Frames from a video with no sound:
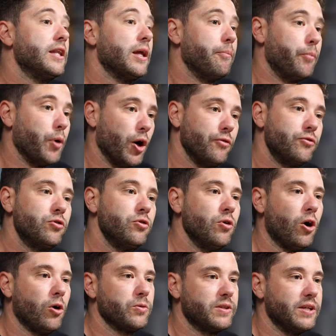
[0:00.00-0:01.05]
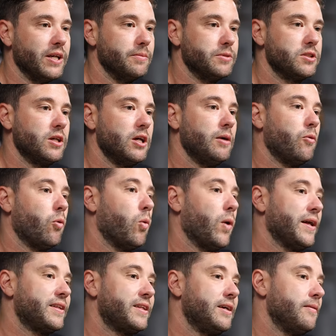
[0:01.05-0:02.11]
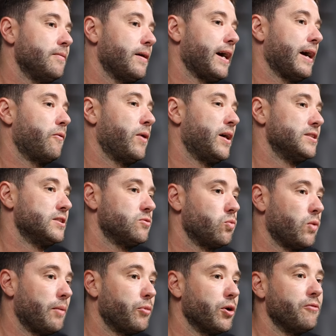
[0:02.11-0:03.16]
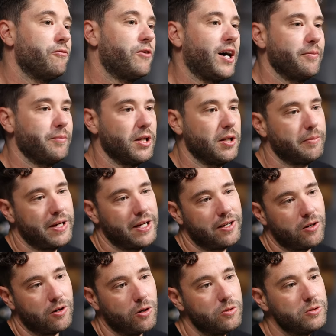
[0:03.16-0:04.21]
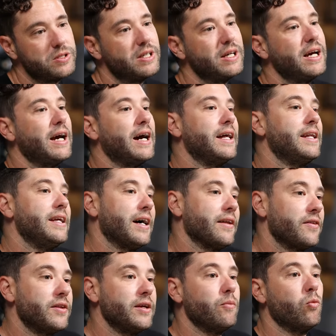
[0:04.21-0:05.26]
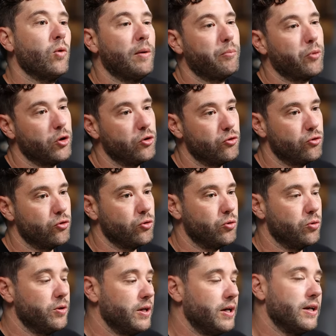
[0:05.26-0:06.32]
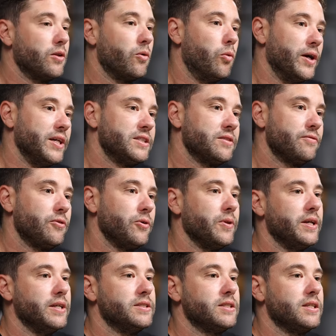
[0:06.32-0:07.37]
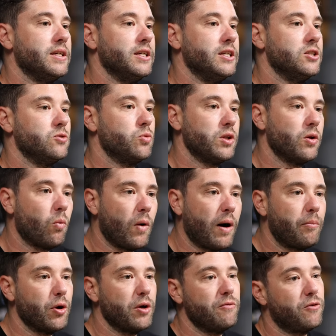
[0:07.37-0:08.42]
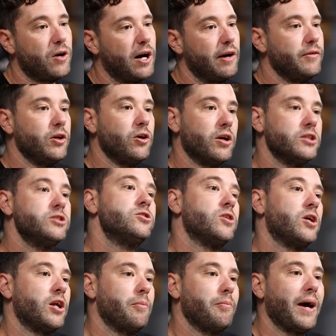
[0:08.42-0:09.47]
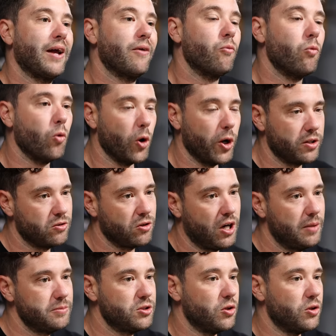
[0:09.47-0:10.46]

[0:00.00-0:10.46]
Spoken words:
They're both two hole tips. One tip runs 1.5 millimeter holes and the other tip 1.2. The reason for this is with a 1.5, you've got a certain amount of work time.